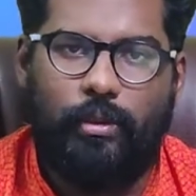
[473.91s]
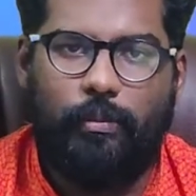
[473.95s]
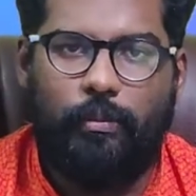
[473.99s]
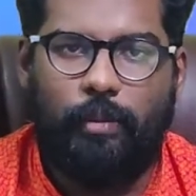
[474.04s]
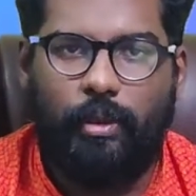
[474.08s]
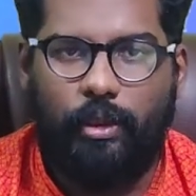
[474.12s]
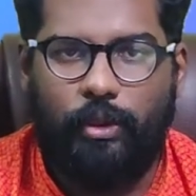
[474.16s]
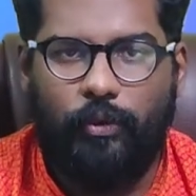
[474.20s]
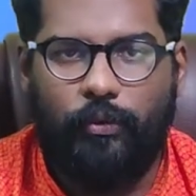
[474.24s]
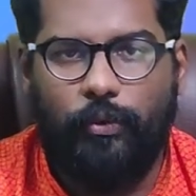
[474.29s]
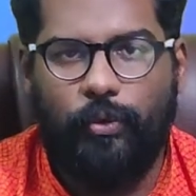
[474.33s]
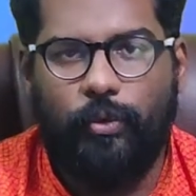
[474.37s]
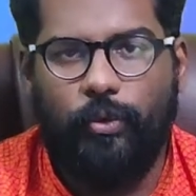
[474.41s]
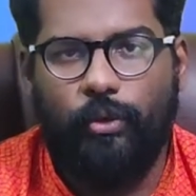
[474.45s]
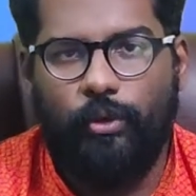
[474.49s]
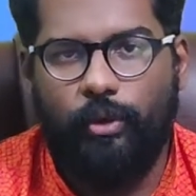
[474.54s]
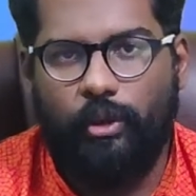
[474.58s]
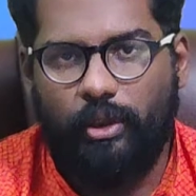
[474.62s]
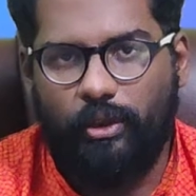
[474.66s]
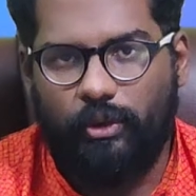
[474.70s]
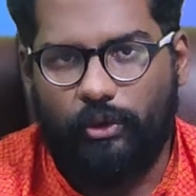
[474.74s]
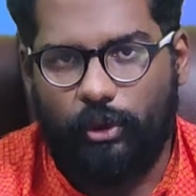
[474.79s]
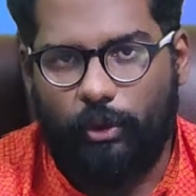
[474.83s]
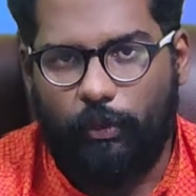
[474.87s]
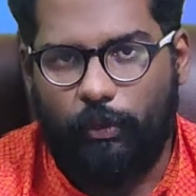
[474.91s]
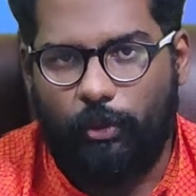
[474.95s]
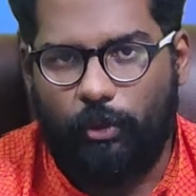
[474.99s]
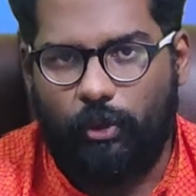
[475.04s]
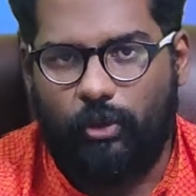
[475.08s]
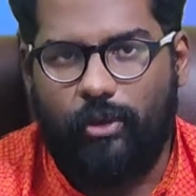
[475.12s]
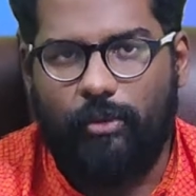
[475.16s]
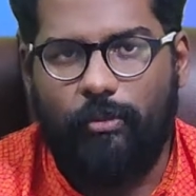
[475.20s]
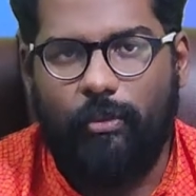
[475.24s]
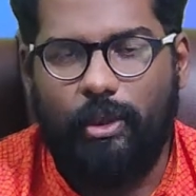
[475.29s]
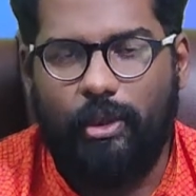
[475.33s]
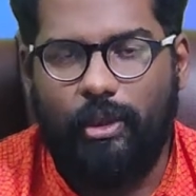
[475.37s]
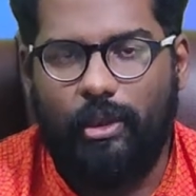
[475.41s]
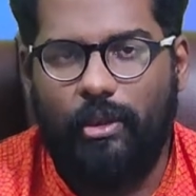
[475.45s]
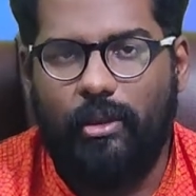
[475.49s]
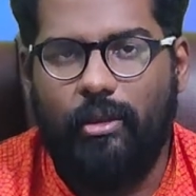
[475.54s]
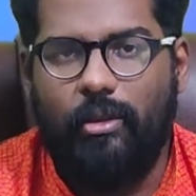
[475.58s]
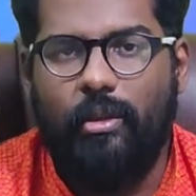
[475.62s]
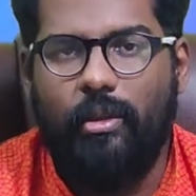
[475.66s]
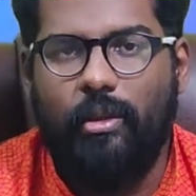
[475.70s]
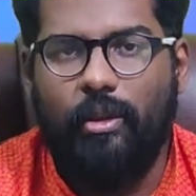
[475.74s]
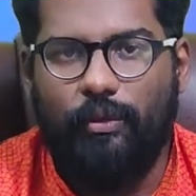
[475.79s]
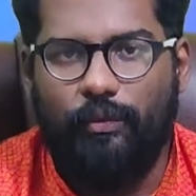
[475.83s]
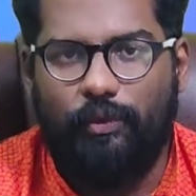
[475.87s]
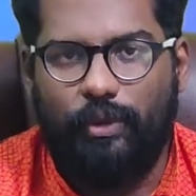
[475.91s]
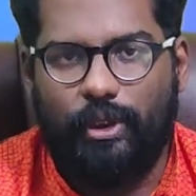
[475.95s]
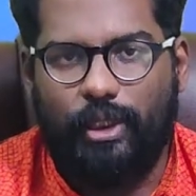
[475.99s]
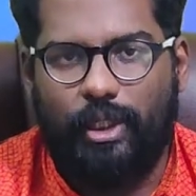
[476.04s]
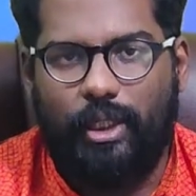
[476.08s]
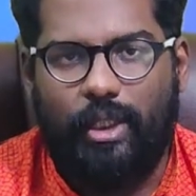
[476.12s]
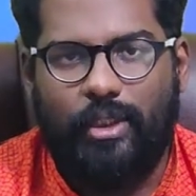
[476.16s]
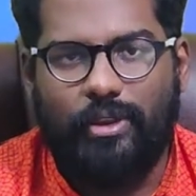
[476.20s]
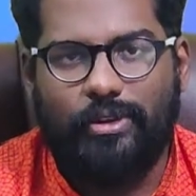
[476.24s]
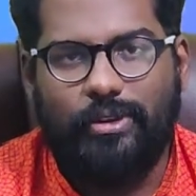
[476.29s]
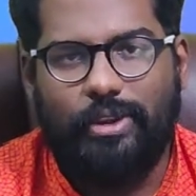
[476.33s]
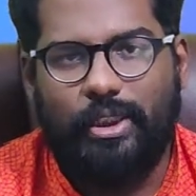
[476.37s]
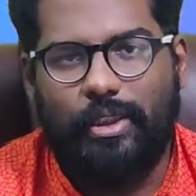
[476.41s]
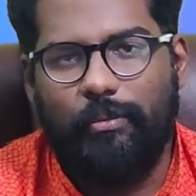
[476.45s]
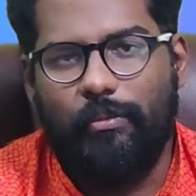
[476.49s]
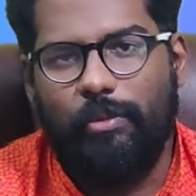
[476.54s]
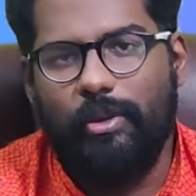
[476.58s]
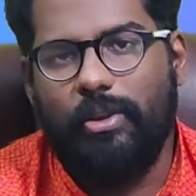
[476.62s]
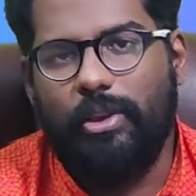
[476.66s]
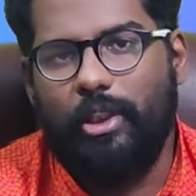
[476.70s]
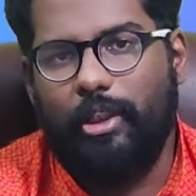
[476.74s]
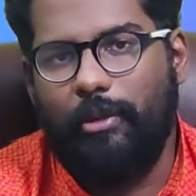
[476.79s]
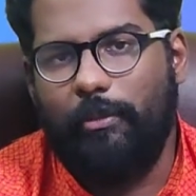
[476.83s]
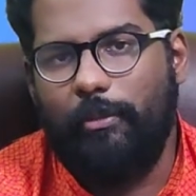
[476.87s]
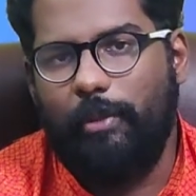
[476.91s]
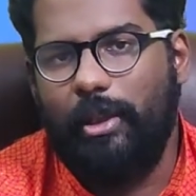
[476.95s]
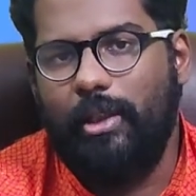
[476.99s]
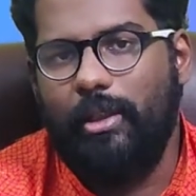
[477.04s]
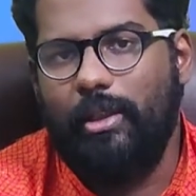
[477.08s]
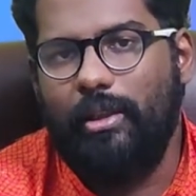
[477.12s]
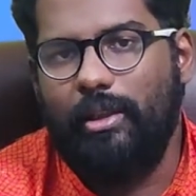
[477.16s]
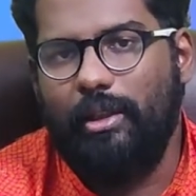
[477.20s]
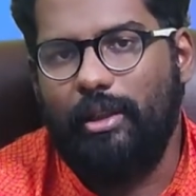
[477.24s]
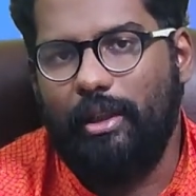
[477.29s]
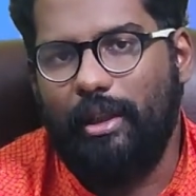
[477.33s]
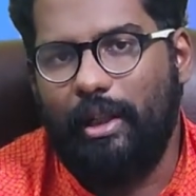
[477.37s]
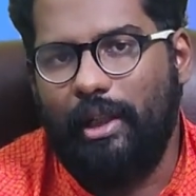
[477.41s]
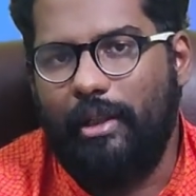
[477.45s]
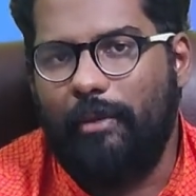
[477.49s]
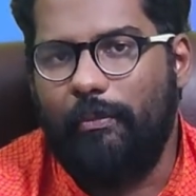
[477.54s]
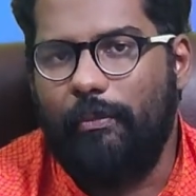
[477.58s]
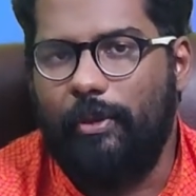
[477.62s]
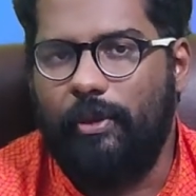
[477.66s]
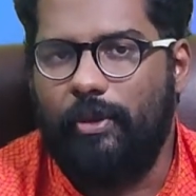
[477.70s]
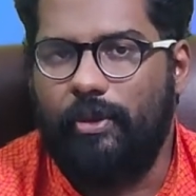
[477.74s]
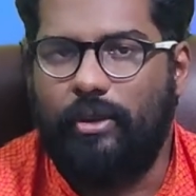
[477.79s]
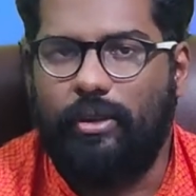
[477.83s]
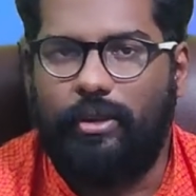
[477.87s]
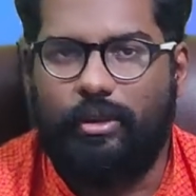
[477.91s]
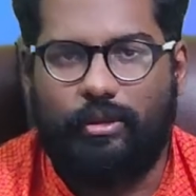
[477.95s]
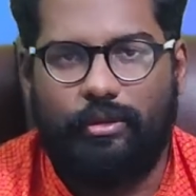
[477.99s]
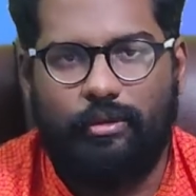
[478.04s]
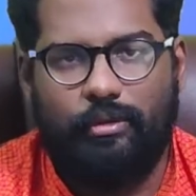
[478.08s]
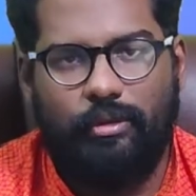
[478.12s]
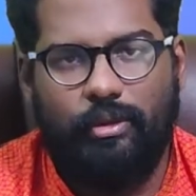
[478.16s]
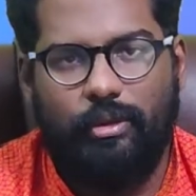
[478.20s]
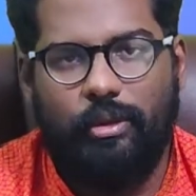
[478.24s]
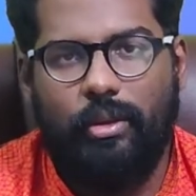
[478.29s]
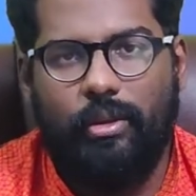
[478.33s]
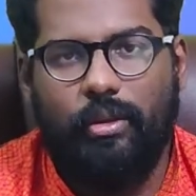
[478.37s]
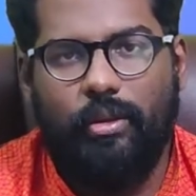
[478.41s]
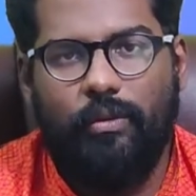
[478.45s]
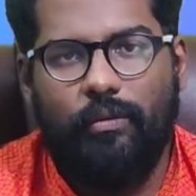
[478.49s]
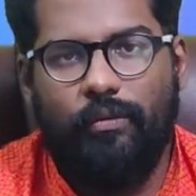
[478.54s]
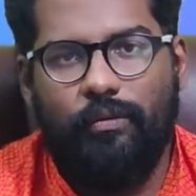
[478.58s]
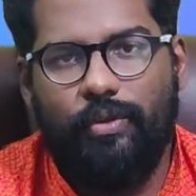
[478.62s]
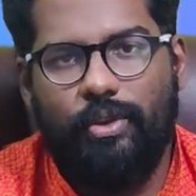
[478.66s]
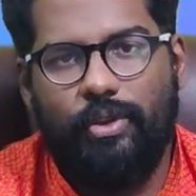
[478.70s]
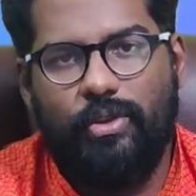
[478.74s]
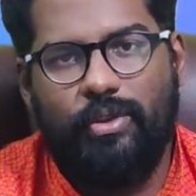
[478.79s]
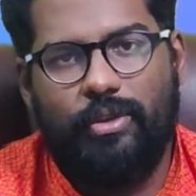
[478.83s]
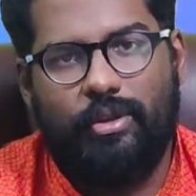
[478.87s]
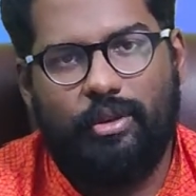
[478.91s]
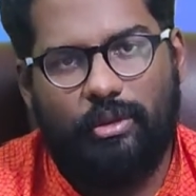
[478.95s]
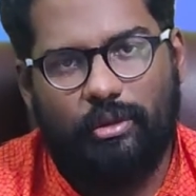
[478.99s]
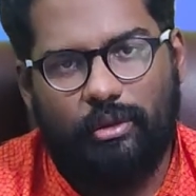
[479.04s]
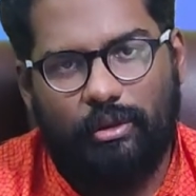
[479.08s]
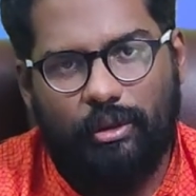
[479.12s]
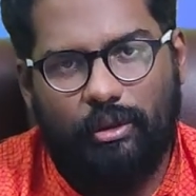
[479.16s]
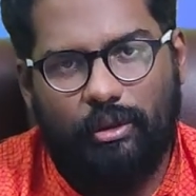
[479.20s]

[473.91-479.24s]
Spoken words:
But if you notice, approximately for the last 3 months I have made 9%, which